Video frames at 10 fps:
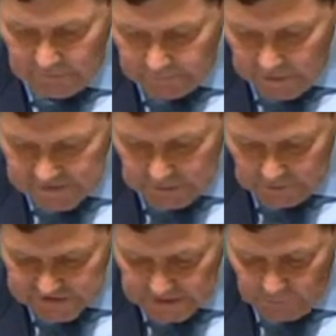adverse
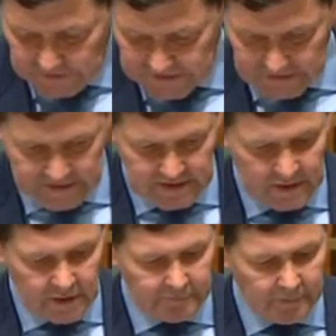consequences
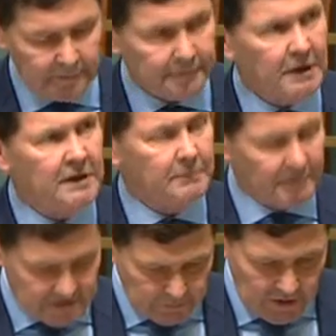for the freedom
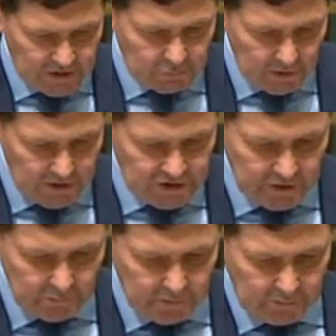of speech,
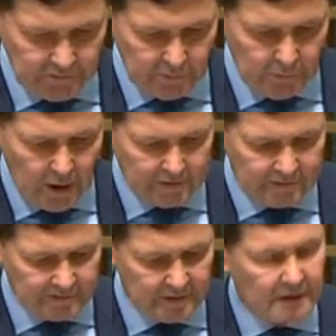religion and parental
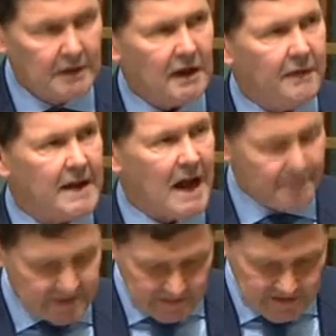rights in the
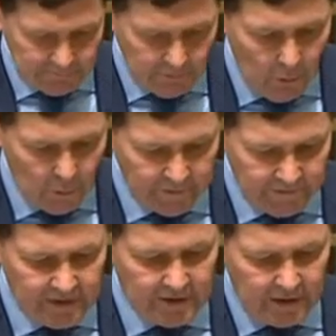absence of
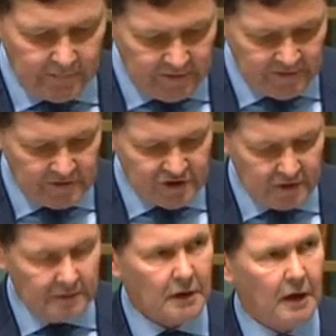laws envisaged
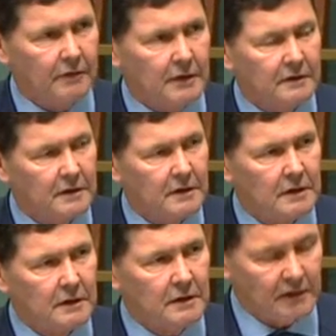in the Covenant
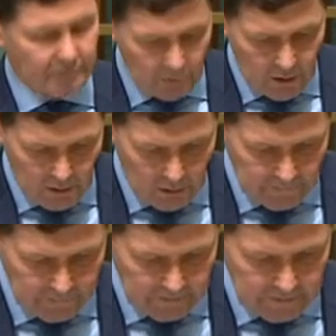is wrong.
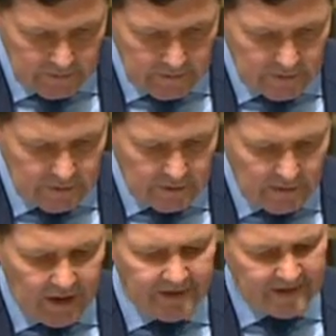
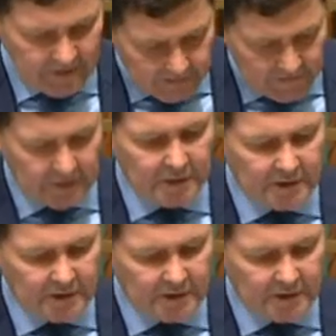A significant